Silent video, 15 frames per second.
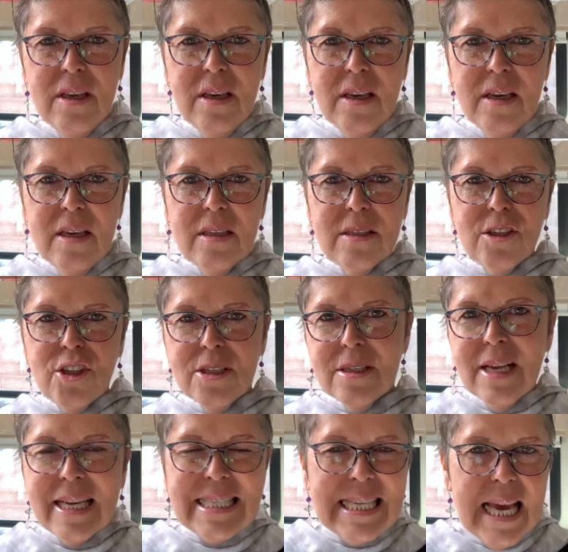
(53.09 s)
it's just
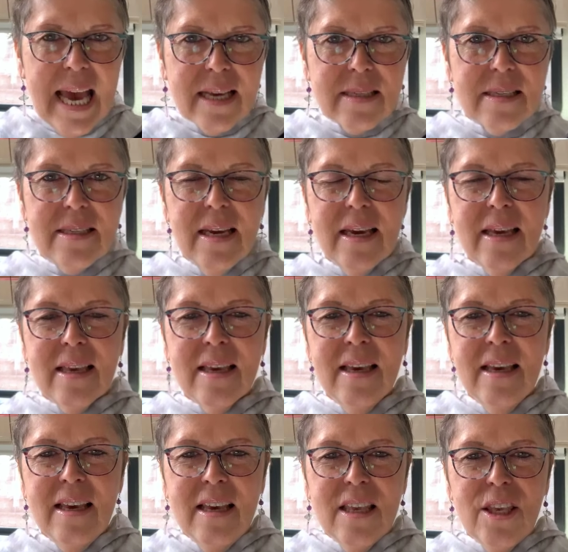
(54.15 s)
like texting.
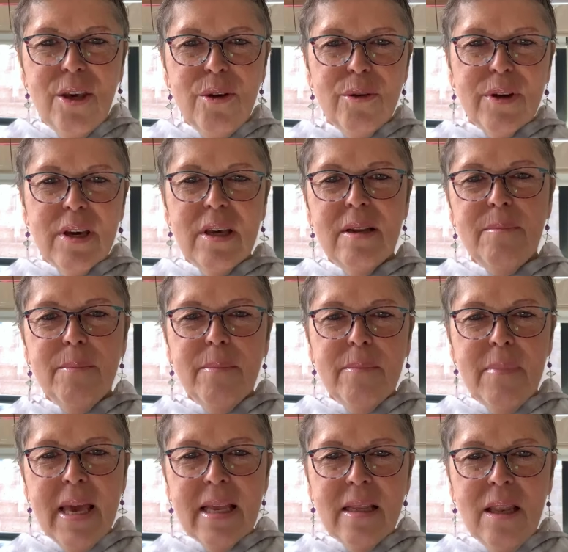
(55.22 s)
You can
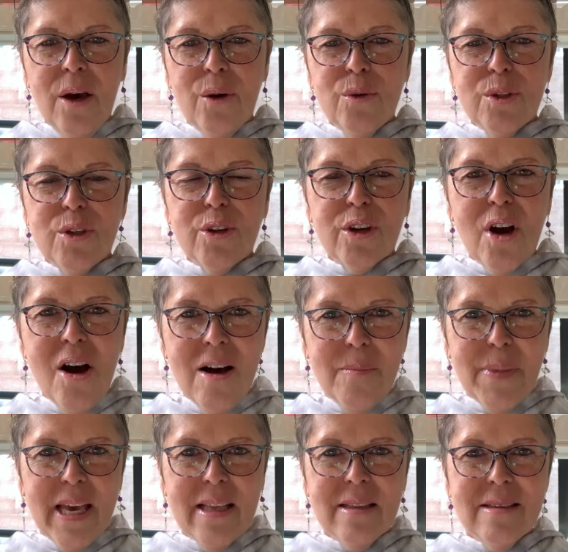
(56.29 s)
make notes or
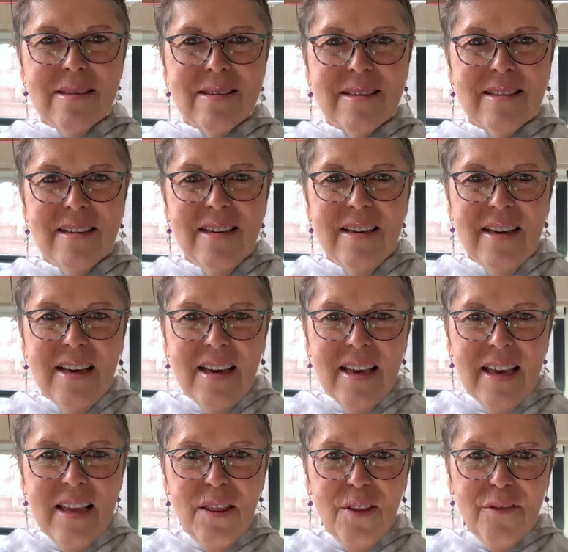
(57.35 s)
comments
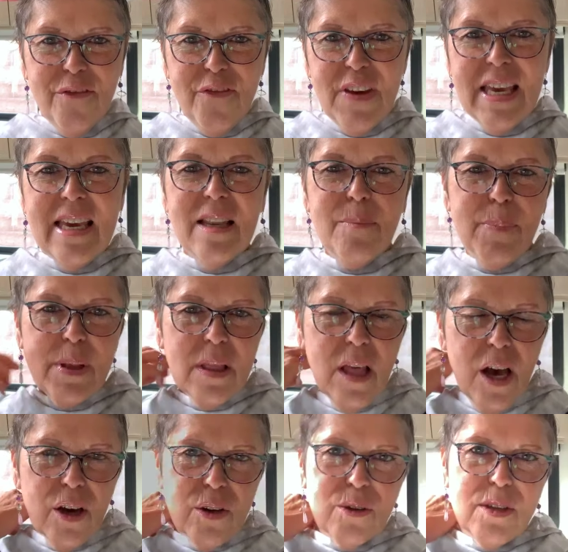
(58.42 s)
in the feed
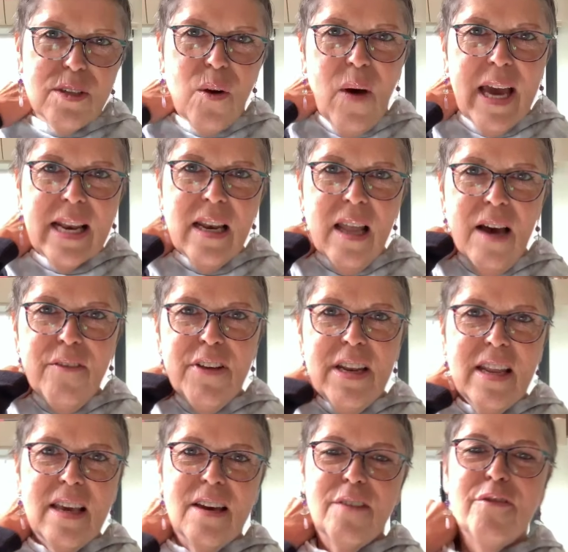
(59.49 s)
below. So I'd love it
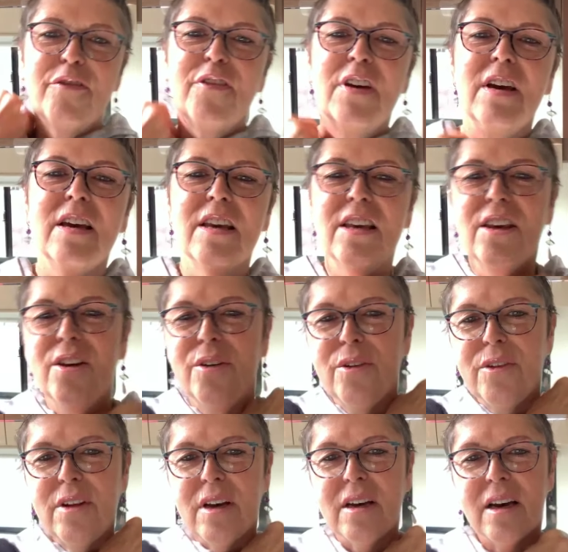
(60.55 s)
if
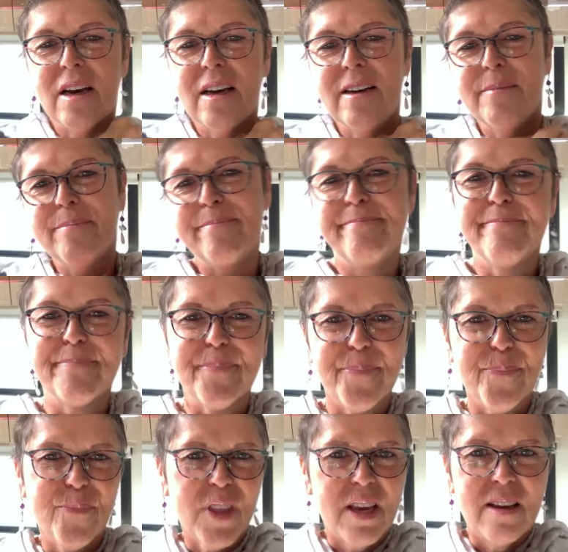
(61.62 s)
you'd um,
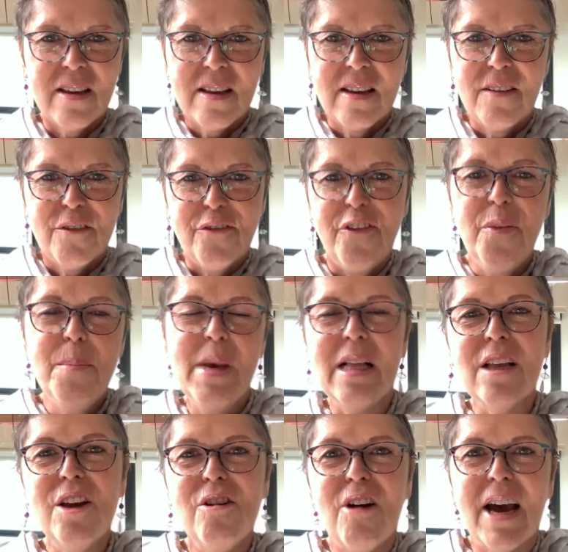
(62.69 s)

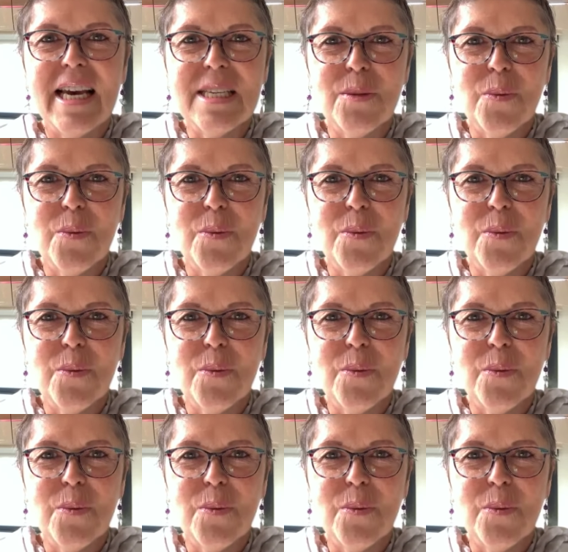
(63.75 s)
familiarize